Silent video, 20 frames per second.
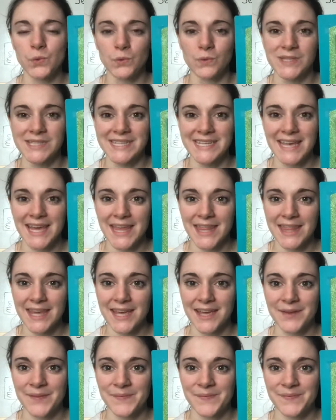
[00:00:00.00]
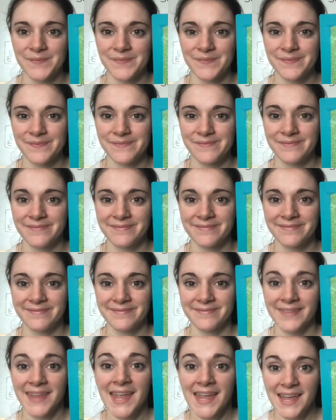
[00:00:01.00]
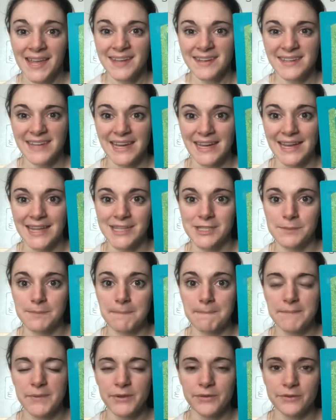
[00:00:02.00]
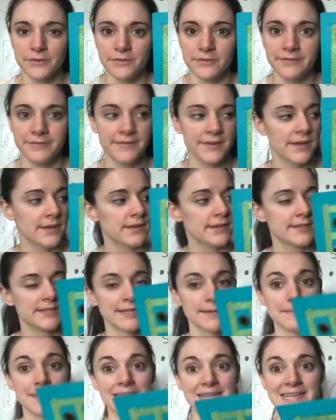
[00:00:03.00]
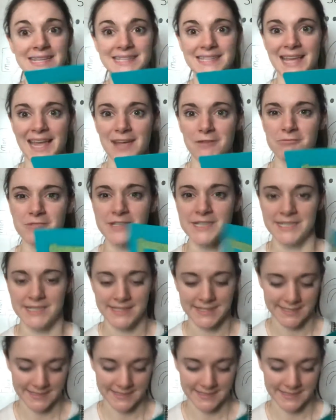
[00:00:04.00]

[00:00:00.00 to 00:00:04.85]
together. Now let's move some of these counters.